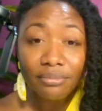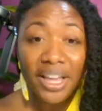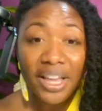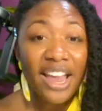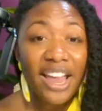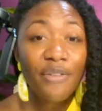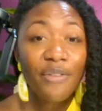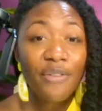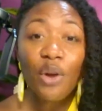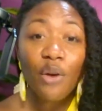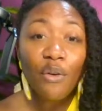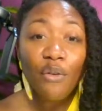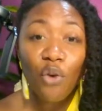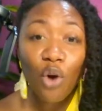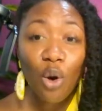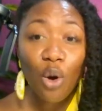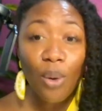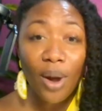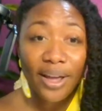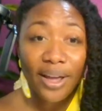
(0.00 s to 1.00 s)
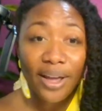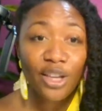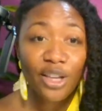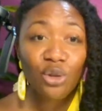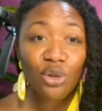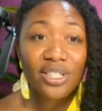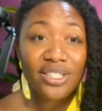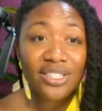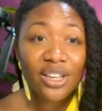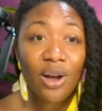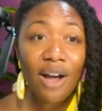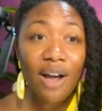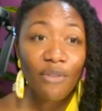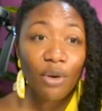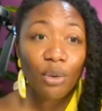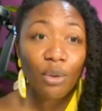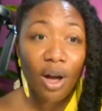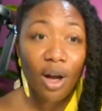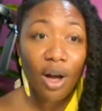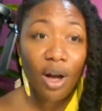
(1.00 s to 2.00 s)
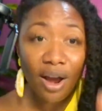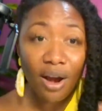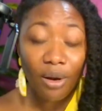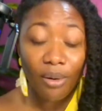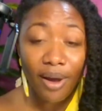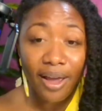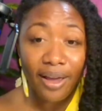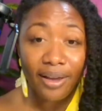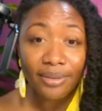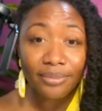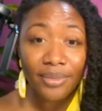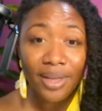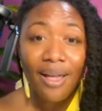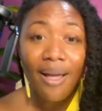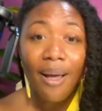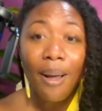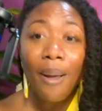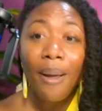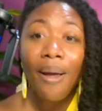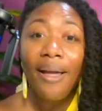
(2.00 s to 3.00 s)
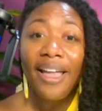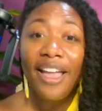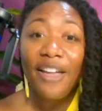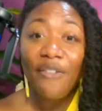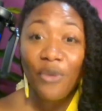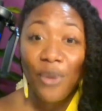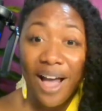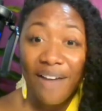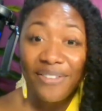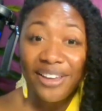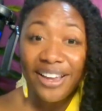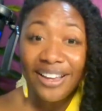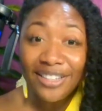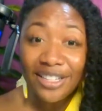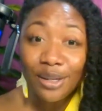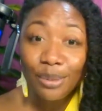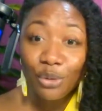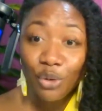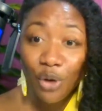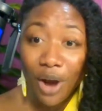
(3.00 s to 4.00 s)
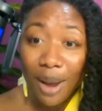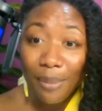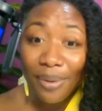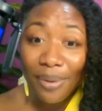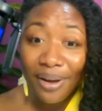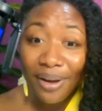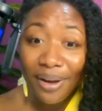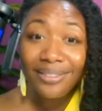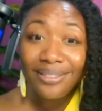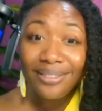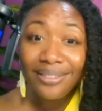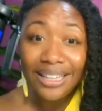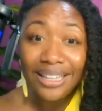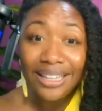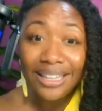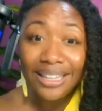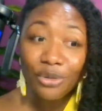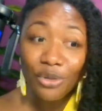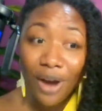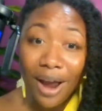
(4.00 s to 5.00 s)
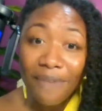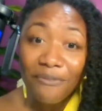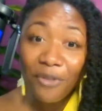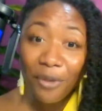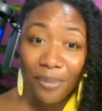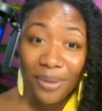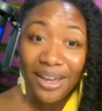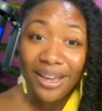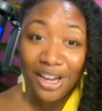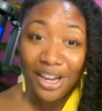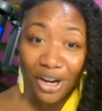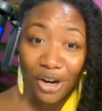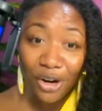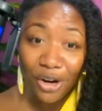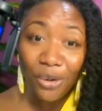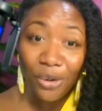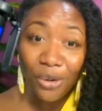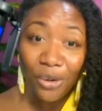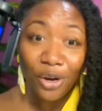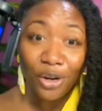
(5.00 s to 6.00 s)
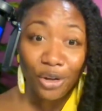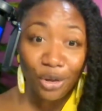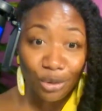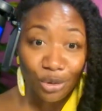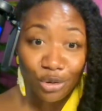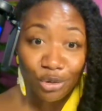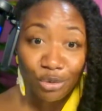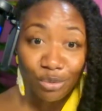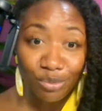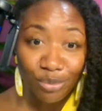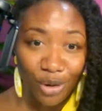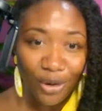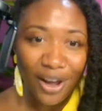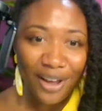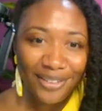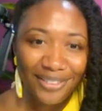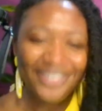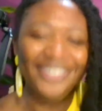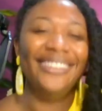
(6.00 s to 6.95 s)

Even if you're a 401k, you should still have a Roth IRA. If you haven't hit the subscribe button, click subscribe for me here on YouTube, okay?